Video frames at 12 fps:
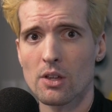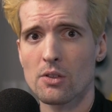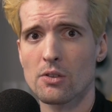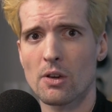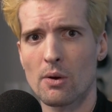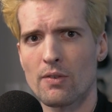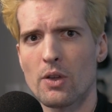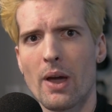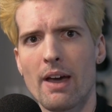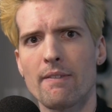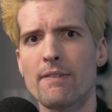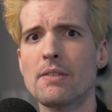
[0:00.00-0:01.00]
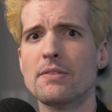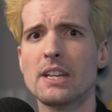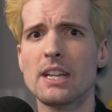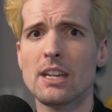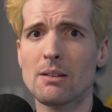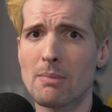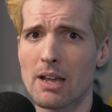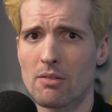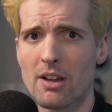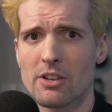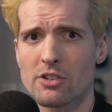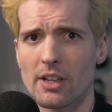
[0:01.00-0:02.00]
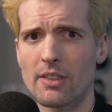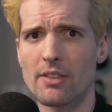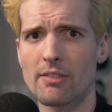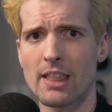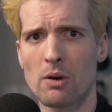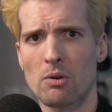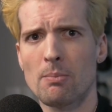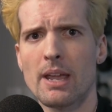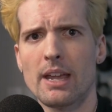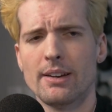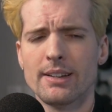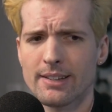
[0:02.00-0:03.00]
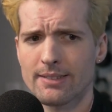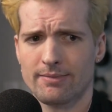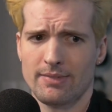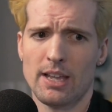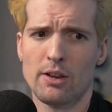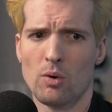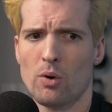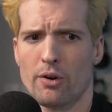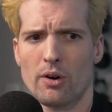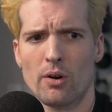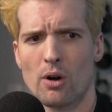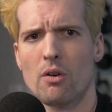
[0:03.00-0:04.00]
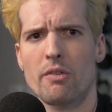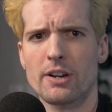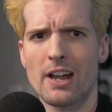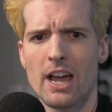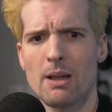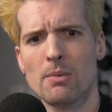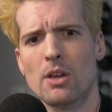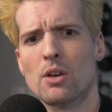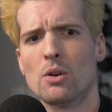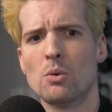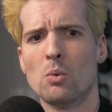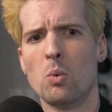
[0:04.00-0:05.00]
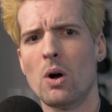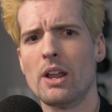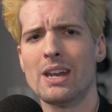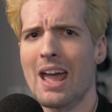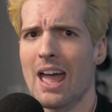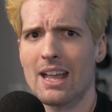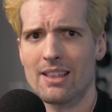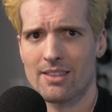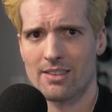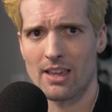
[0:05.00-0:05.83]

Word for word: So if you have fifteen migrations that were made in order over time, one adds